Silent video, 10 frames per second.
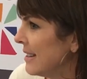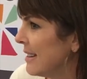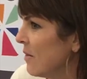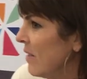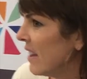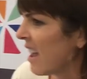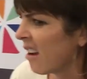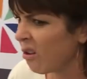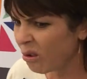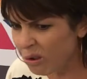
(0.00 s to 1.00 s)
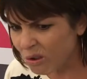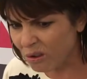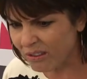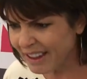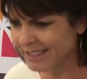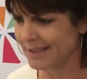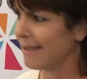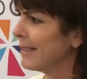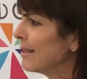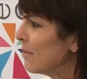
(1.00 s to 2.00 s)
And be like, ooh, that's an
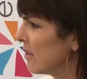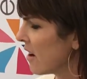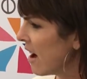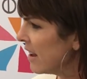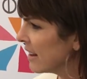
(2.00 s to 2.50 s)
awesome thought.